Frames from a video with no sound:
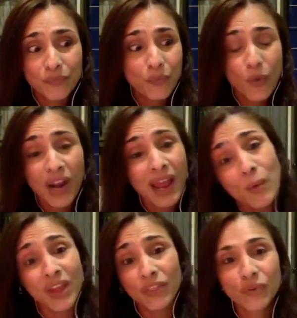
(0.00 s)
what I
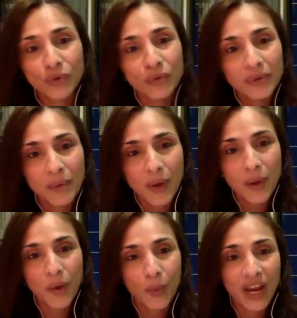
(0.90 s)
went through
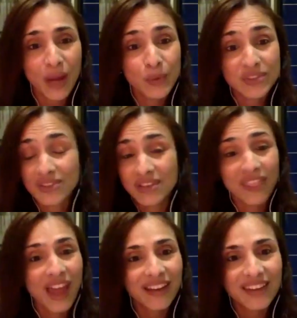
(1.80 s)
when I was
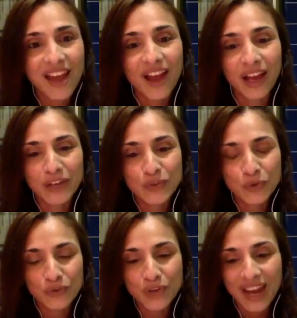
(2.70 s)
that young and sort
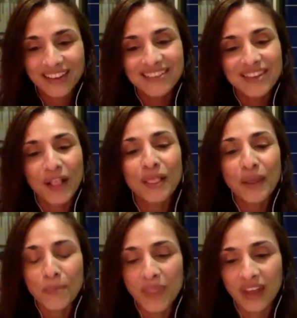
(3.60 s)
of trying to tell
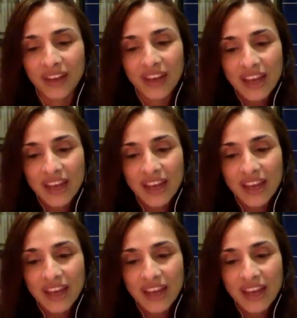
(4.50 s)
them that